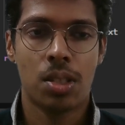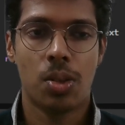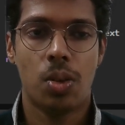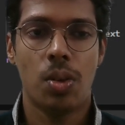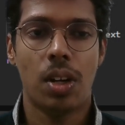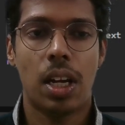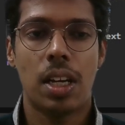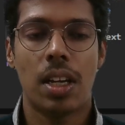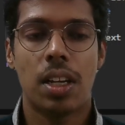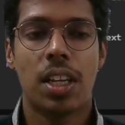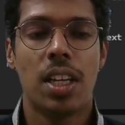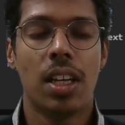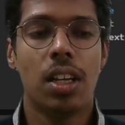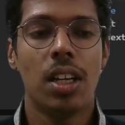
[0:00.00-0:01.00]
So
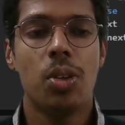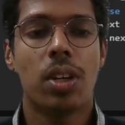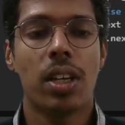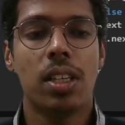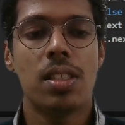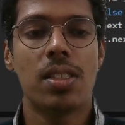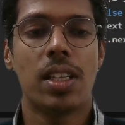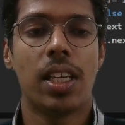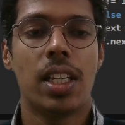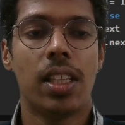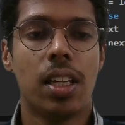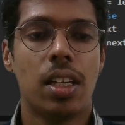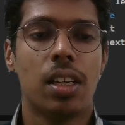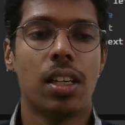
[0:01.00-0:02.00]
here you can see
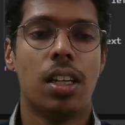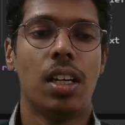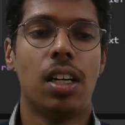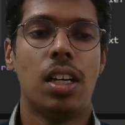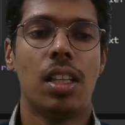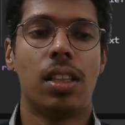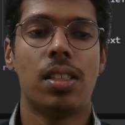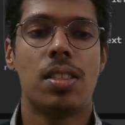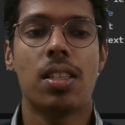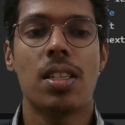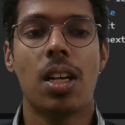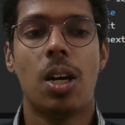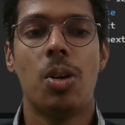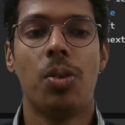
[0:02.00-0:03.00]
that uh, this is
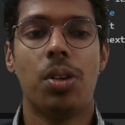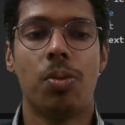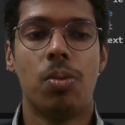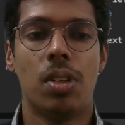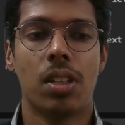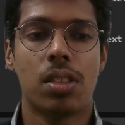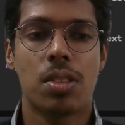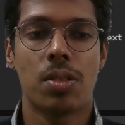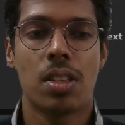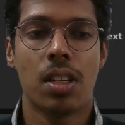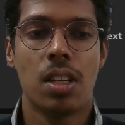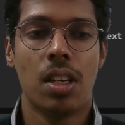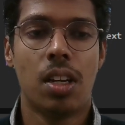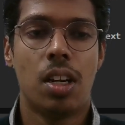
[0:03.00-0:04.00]
how it works.
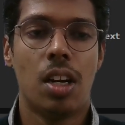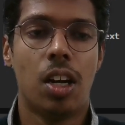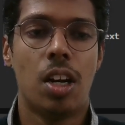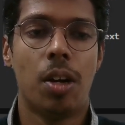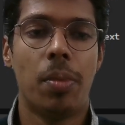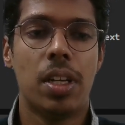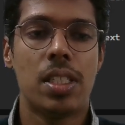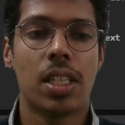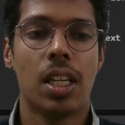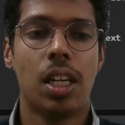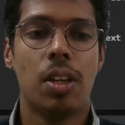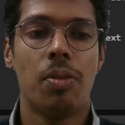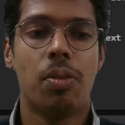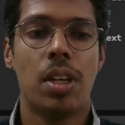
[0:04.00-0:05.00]
Uh,
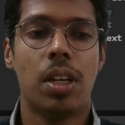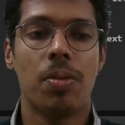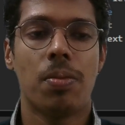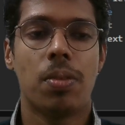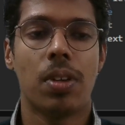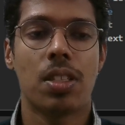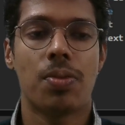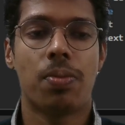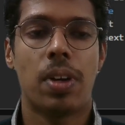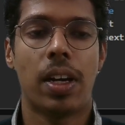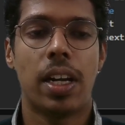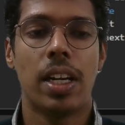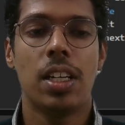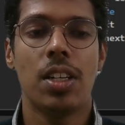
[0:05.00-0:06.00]
basically, we first
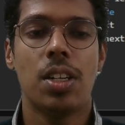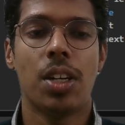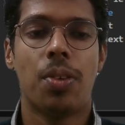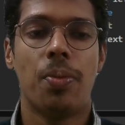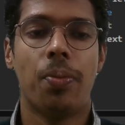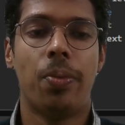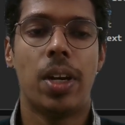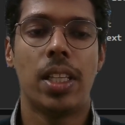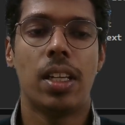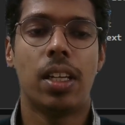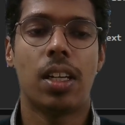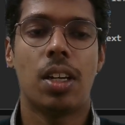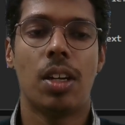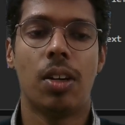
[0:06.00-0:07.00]
find whether
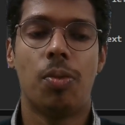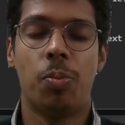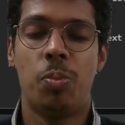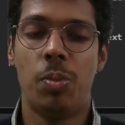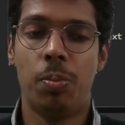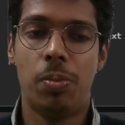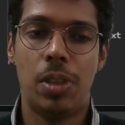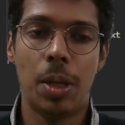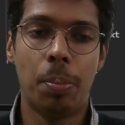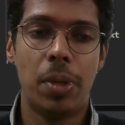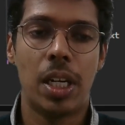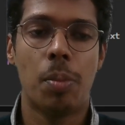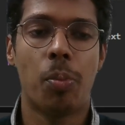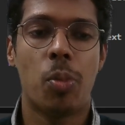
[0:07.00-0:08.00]
uh, the
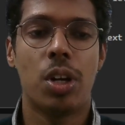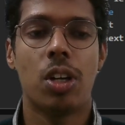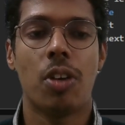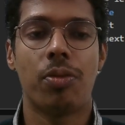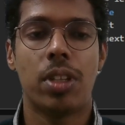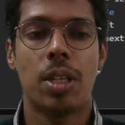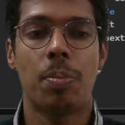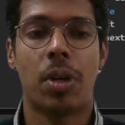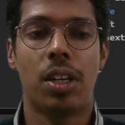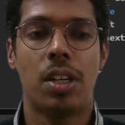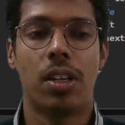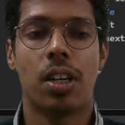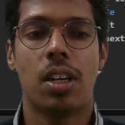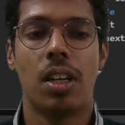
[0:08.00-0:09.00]
middle point of that
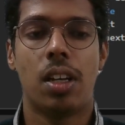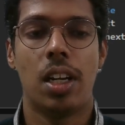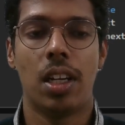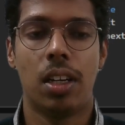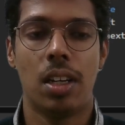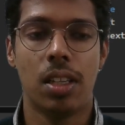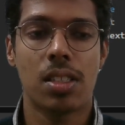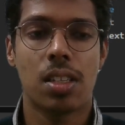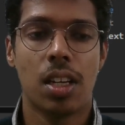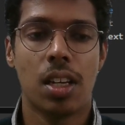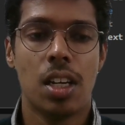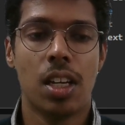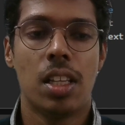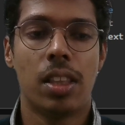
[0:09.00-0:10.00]
particular linked list.
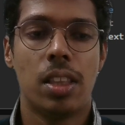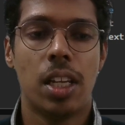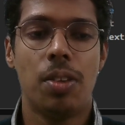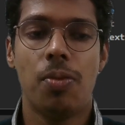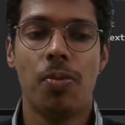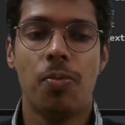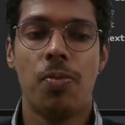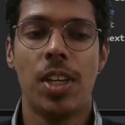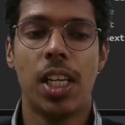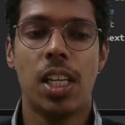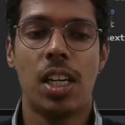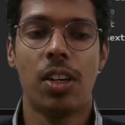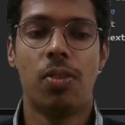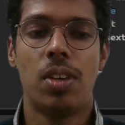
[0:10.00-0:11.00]
Then we
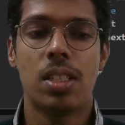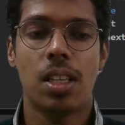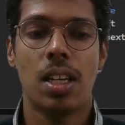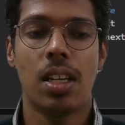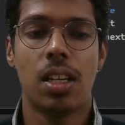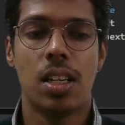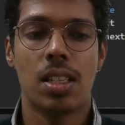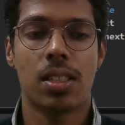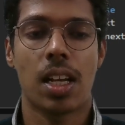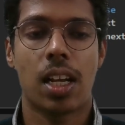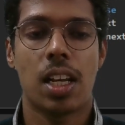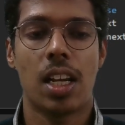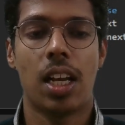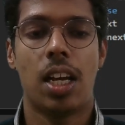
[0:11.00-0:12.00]
reverse the
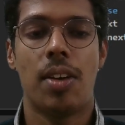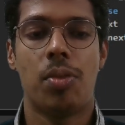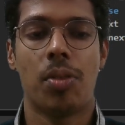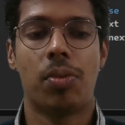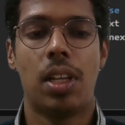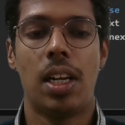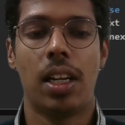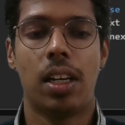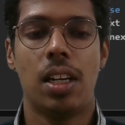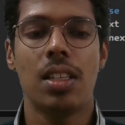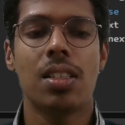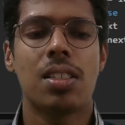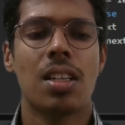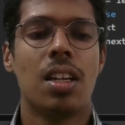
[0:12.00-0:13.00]
second half of the linked
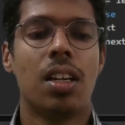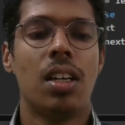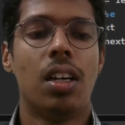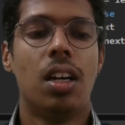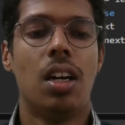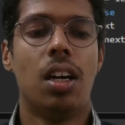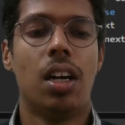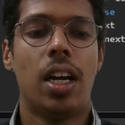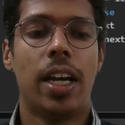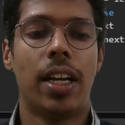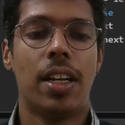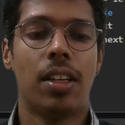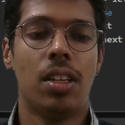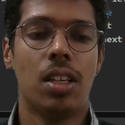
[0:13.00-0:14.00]
list uh,
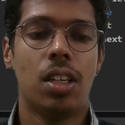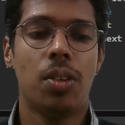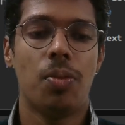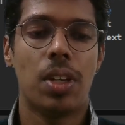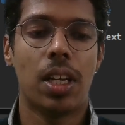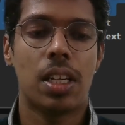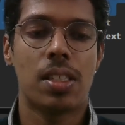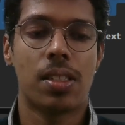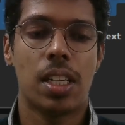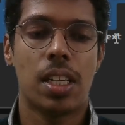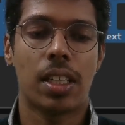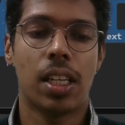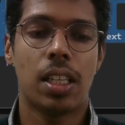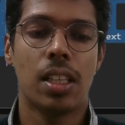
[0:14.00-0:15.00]
and here we are
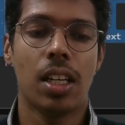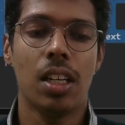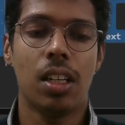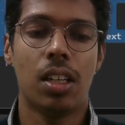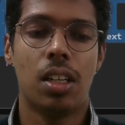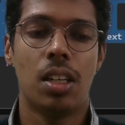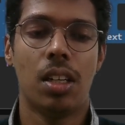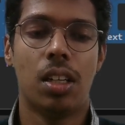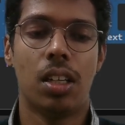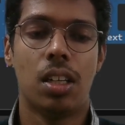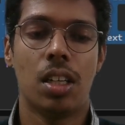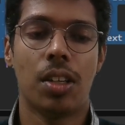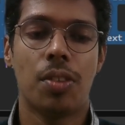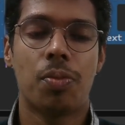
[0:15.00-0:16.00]
checking the
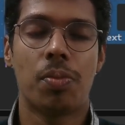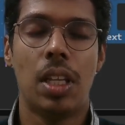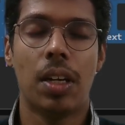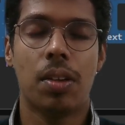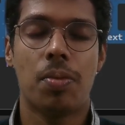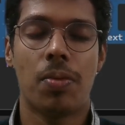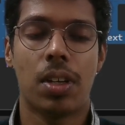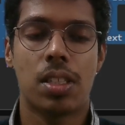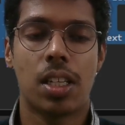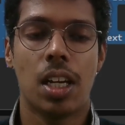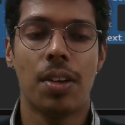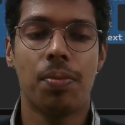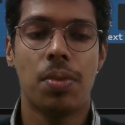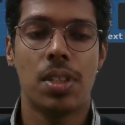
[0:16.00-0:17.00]
if the first
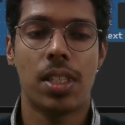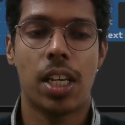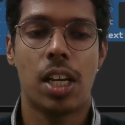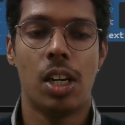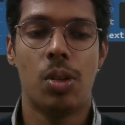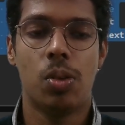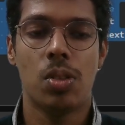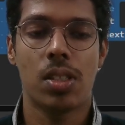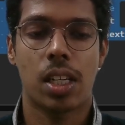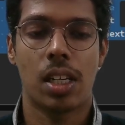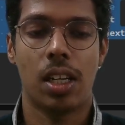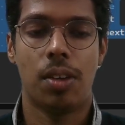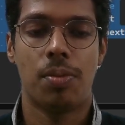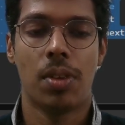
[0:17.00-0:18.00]
half is equal to the
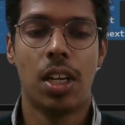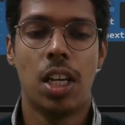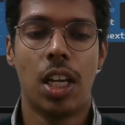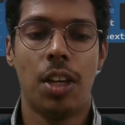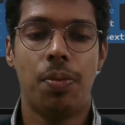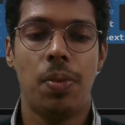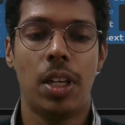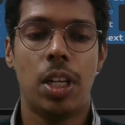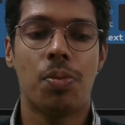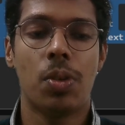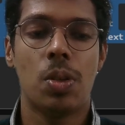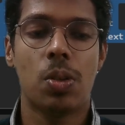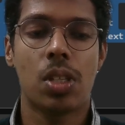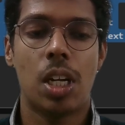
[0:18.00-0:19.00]
second half. If any of
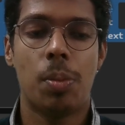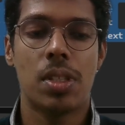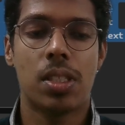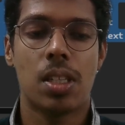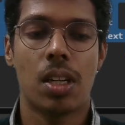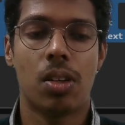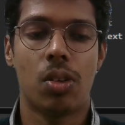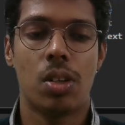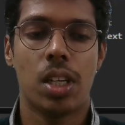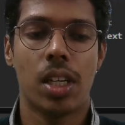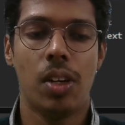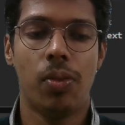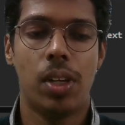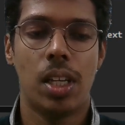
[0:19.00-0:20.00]
those elements are not
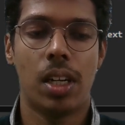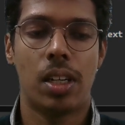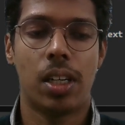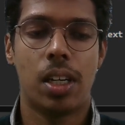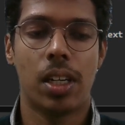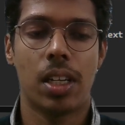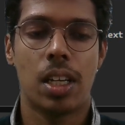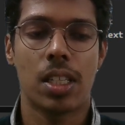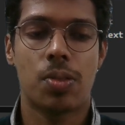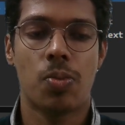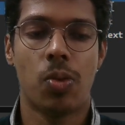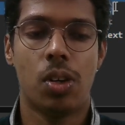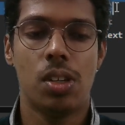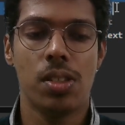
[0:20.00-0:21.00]
equal, we return it as
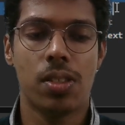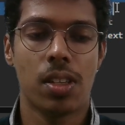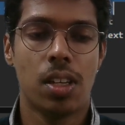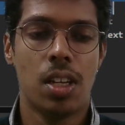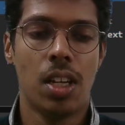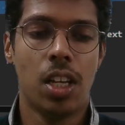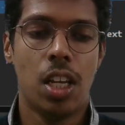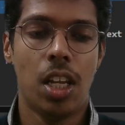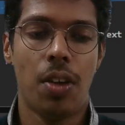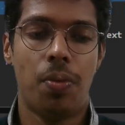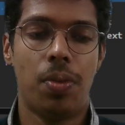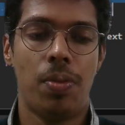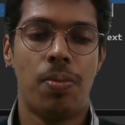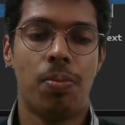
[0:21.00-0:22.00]
false. If
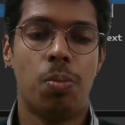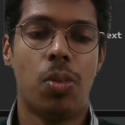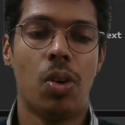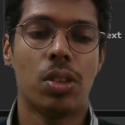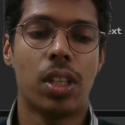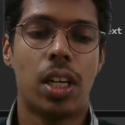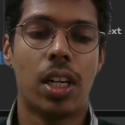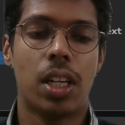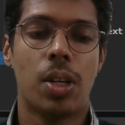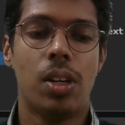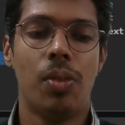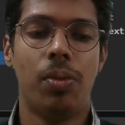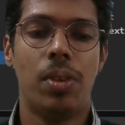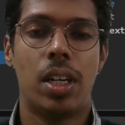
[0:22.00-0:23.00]
both are
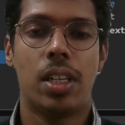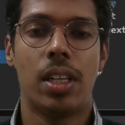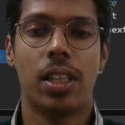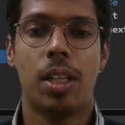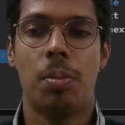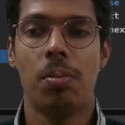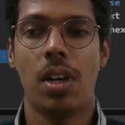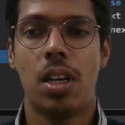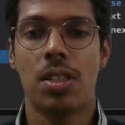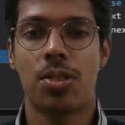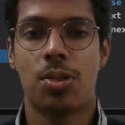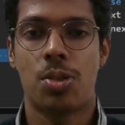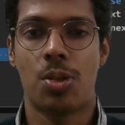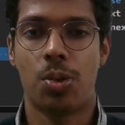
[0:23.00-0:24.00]
equal, we return them
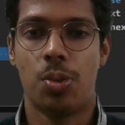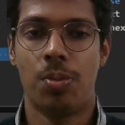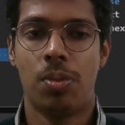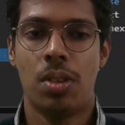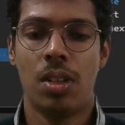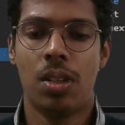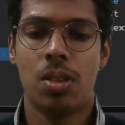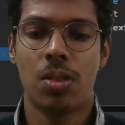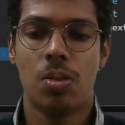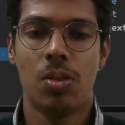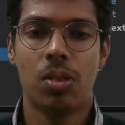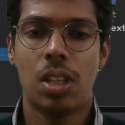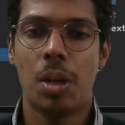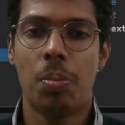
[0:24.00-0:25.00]
as true.
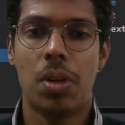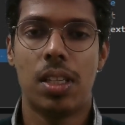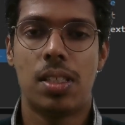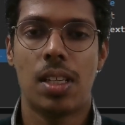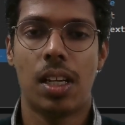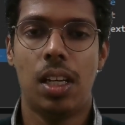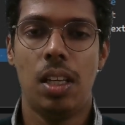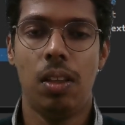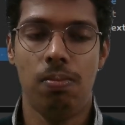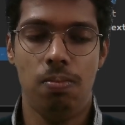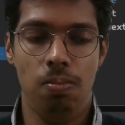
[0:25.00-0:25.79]
So that basically